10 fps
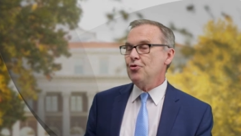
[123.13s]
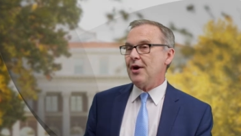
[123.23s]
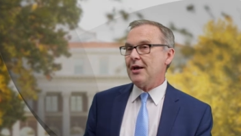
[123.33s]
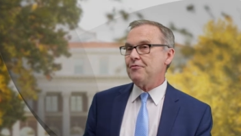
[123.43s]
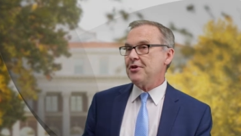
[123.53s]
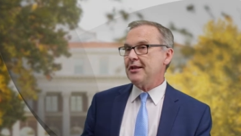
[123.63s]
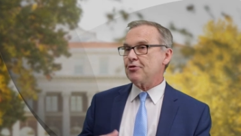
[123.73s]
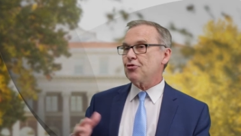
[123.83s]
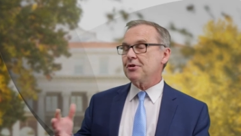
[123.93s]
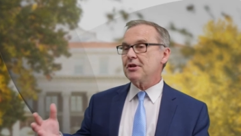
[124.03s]
you have the
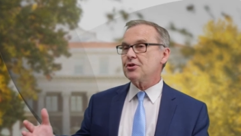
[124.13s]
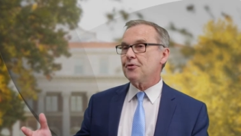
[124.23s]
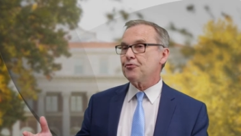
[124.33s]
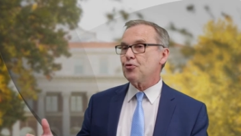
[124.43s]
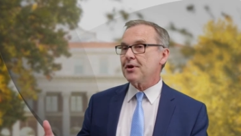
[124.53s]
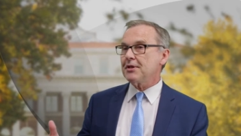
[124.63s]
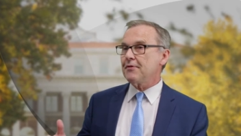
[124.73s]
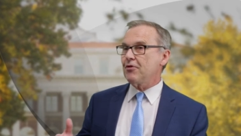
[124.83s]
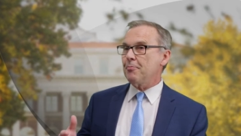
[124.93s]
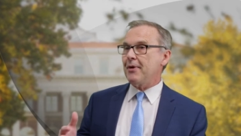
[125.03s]
electronic software
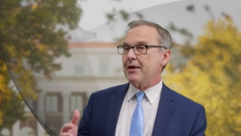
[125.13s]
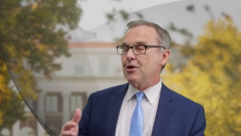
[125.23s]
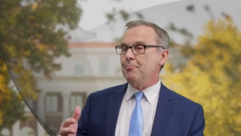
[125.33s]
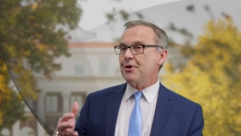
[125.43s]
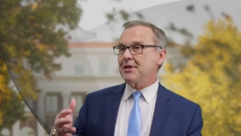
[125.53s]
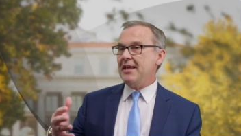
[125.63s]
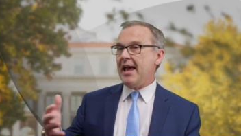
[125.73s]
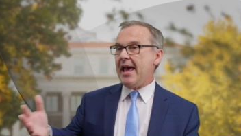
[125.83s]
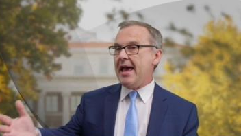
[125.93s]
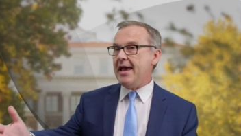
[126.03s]
developed by company
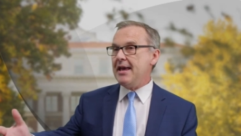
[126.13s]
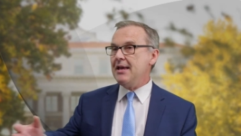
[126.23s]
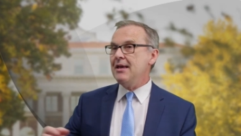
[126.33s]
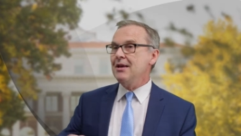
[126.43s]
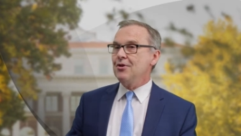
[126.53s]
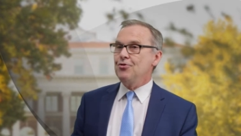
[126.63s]
A,